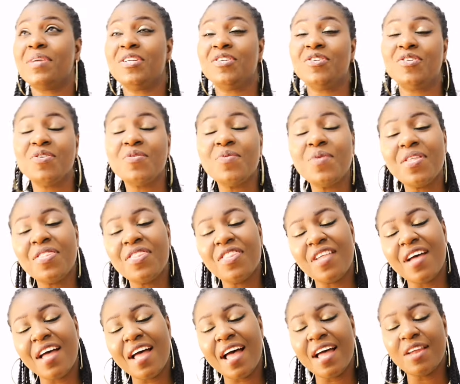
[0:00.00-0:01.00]
men doing
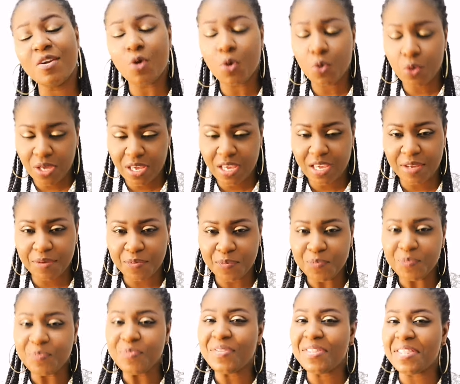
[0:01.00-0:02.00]
that. Okay,
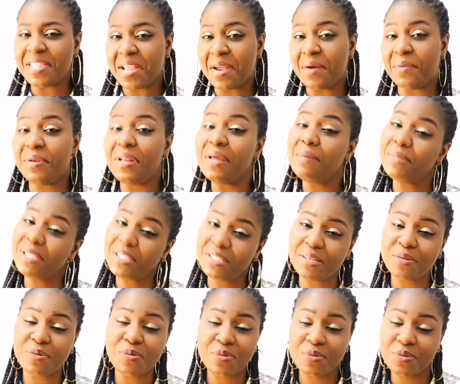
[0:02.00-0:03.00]
now let me
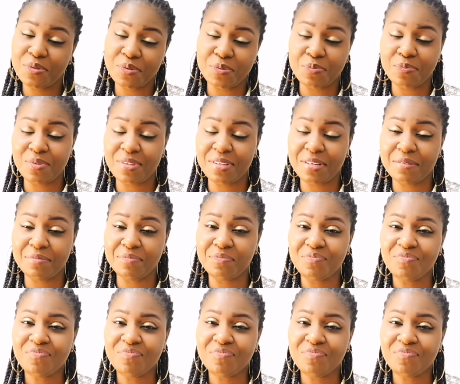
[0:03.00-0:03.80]
tell you something.